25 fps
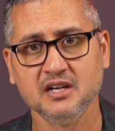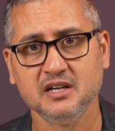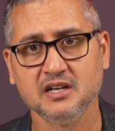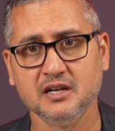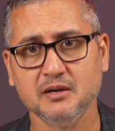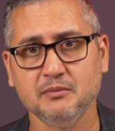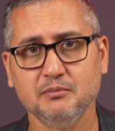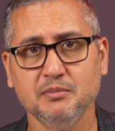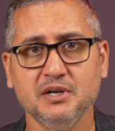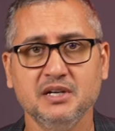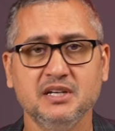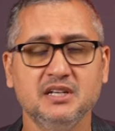
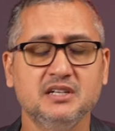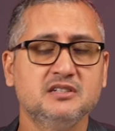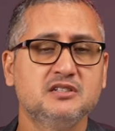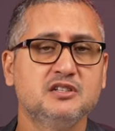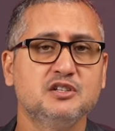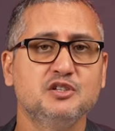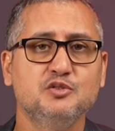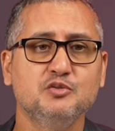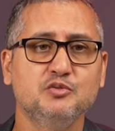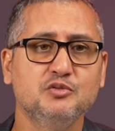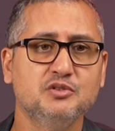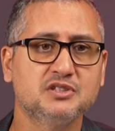a burden
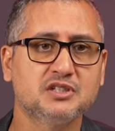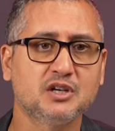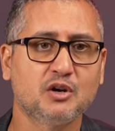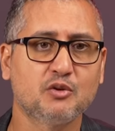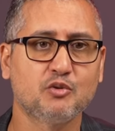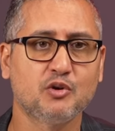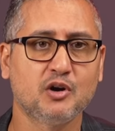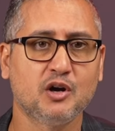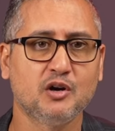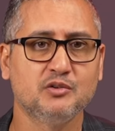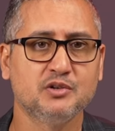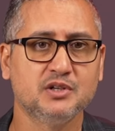to those
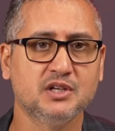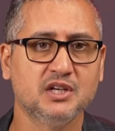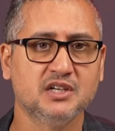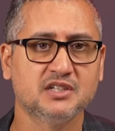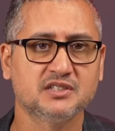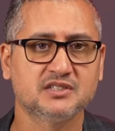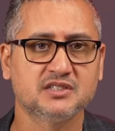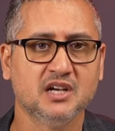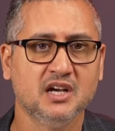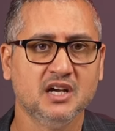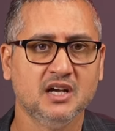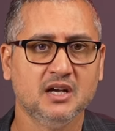around
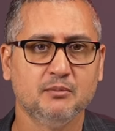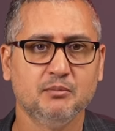us.